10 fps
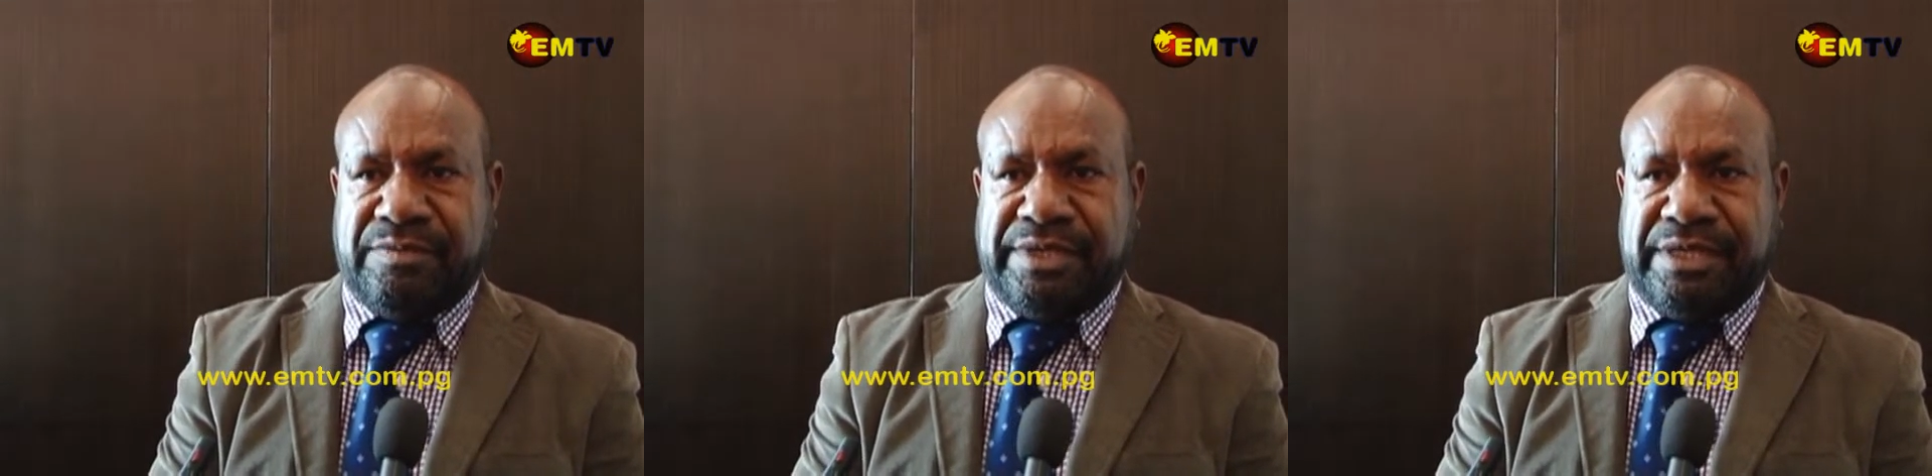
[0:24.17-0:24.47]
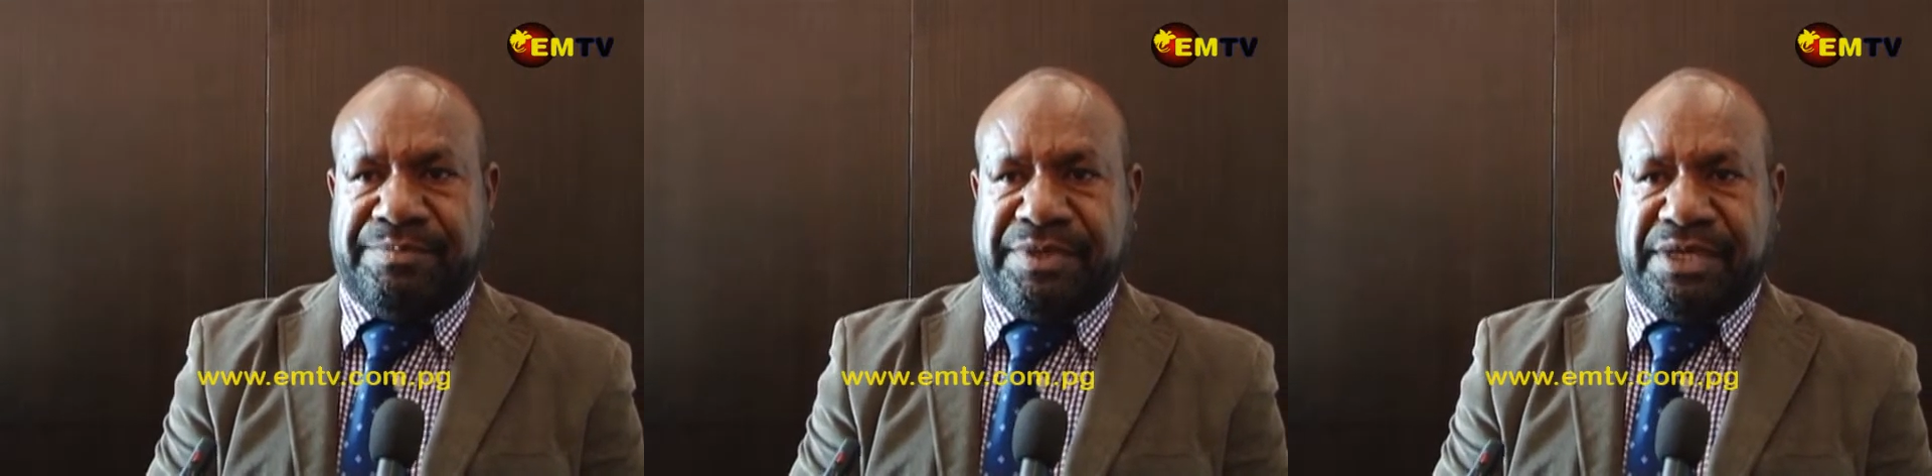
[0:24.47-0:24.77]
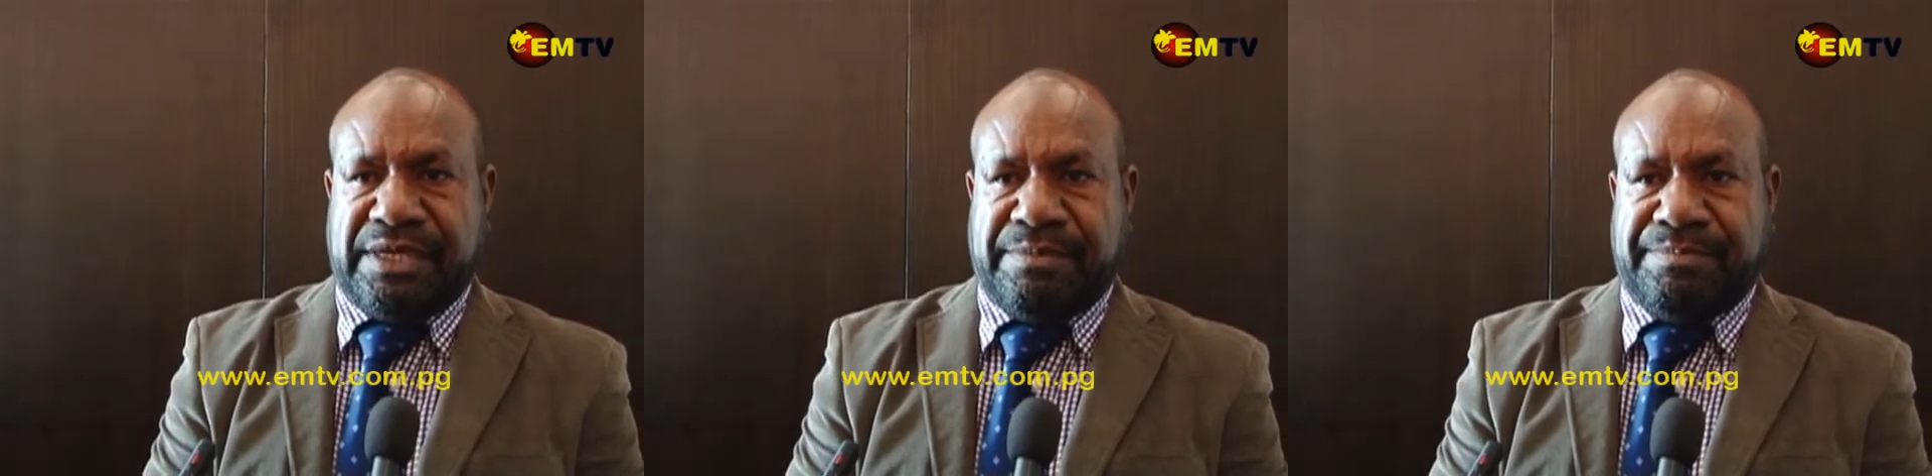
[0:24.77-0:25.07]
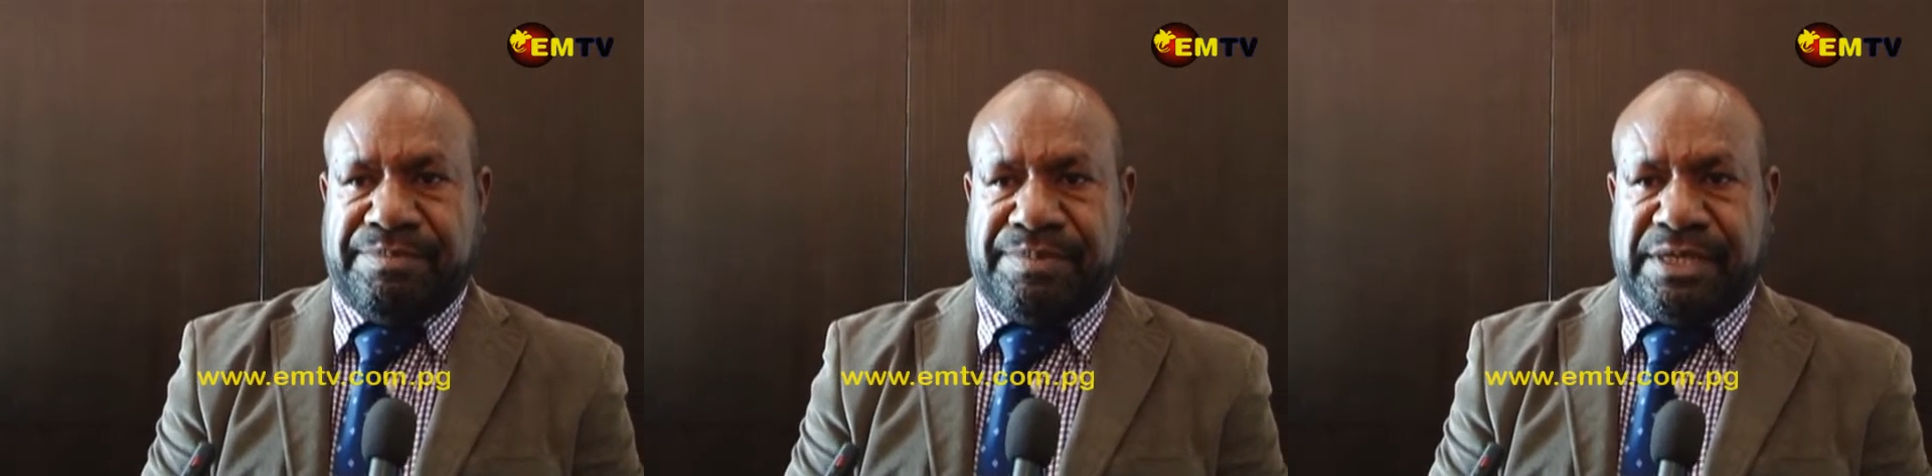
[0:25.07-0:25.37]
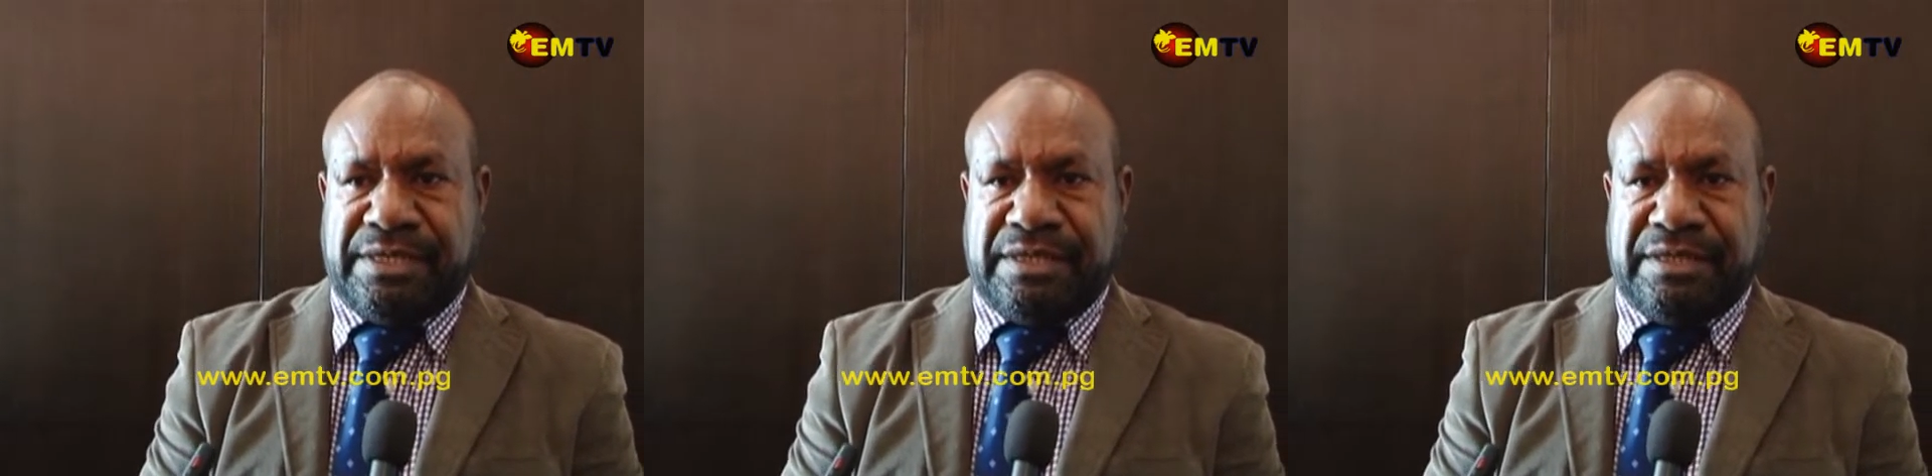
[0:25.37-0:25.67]
we are picking up
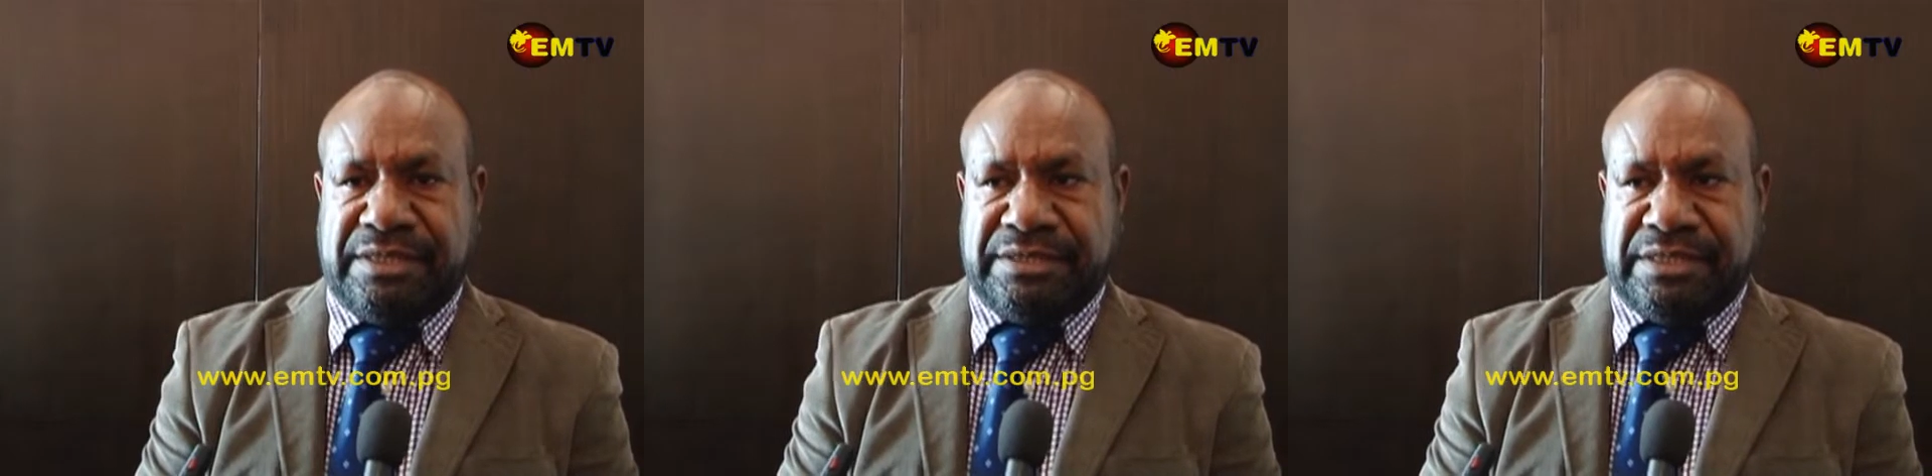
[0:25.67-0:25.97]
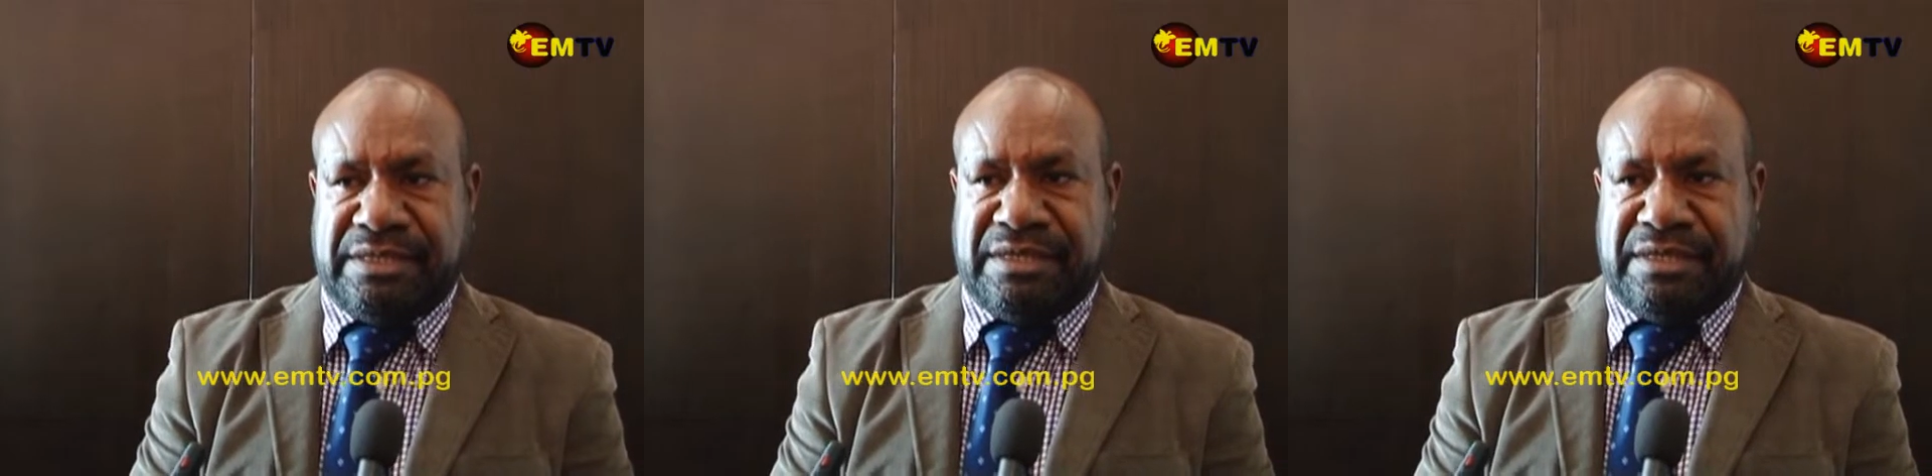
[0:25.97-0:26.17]
is